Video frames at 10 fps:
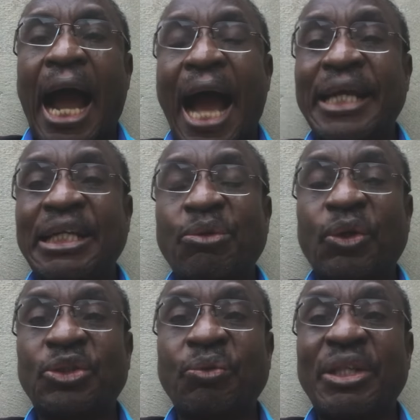and it
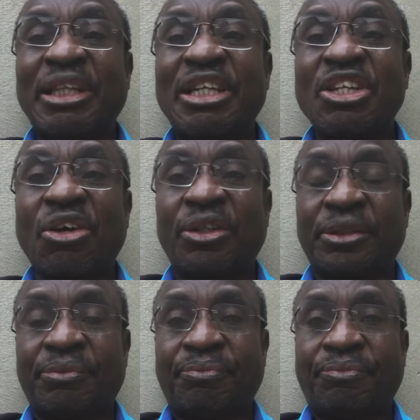was withdrawn.